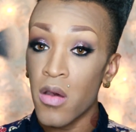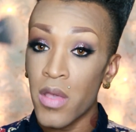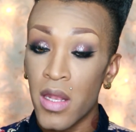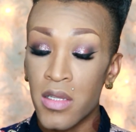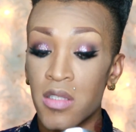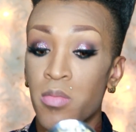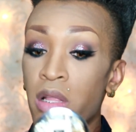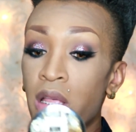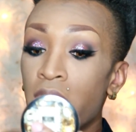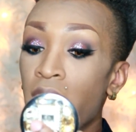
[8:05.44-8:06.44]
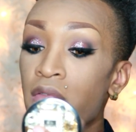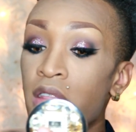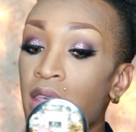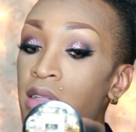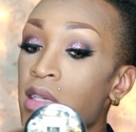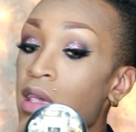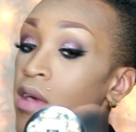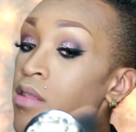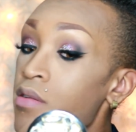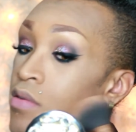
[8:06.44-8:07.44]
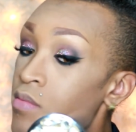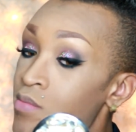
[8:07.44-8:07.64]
go in and just blend everything together.